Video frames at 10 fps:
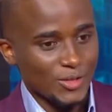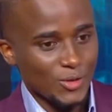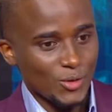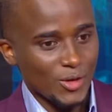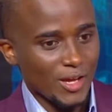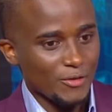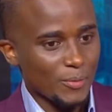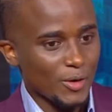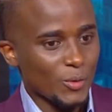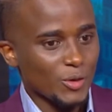So
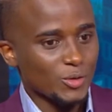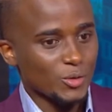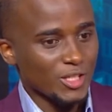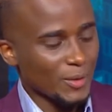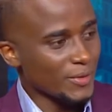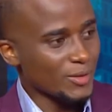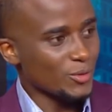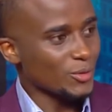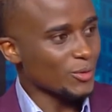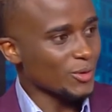everybody want to jump
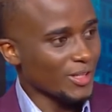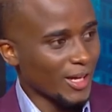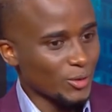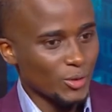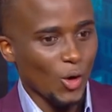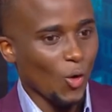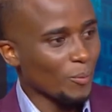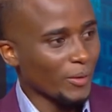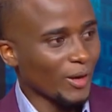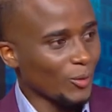into, they are doing
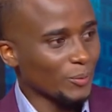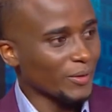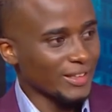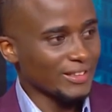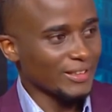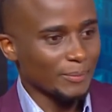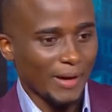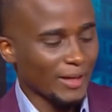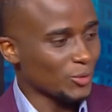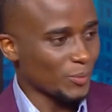ombre
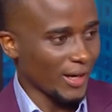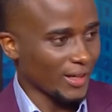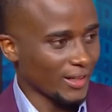back to back.